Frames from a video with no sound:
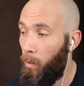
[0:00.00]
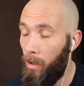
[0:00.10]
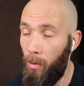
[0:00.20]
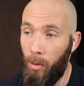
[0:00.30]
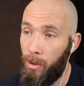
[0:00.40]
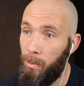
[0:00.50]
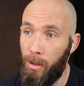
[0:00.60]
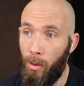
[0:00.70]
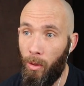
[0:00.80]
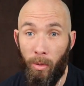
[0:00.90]
What an awesome
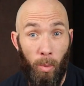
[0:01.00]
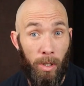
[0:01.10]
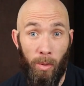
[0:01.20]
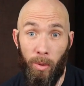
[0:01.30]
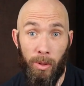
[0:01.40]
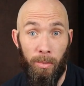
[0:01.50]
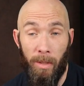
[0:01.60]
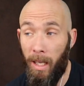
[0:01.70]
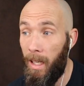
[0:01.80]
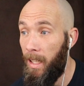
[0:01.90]
story. What an
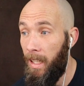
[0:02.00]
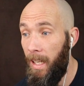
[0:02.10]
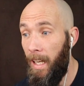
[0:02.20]
awesome guy.